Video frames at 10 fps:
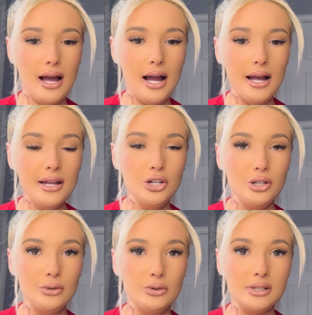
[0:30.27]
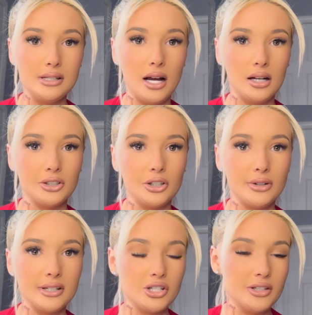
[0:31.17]
I used Dr.
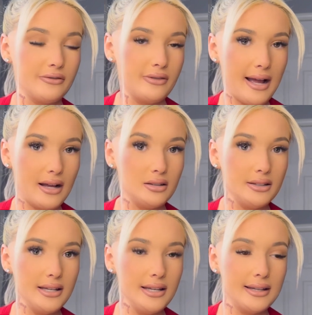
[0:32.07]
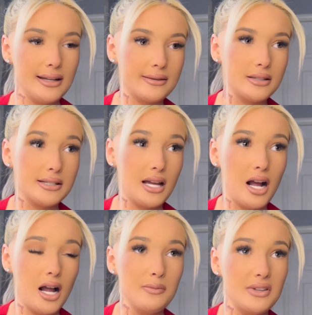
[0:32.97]
Richard Vagley, and at the
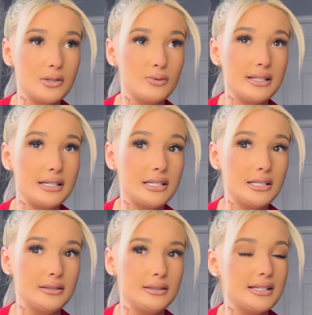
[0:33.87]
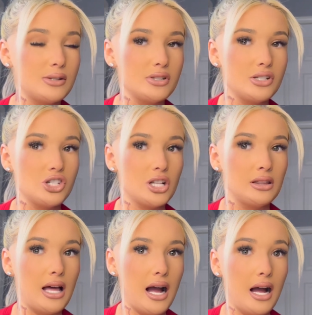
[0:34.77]
time this was
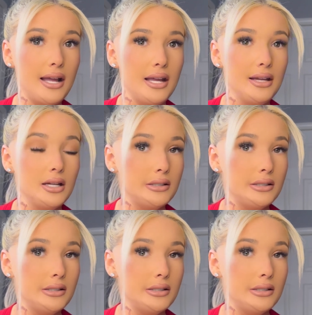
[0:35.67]
July,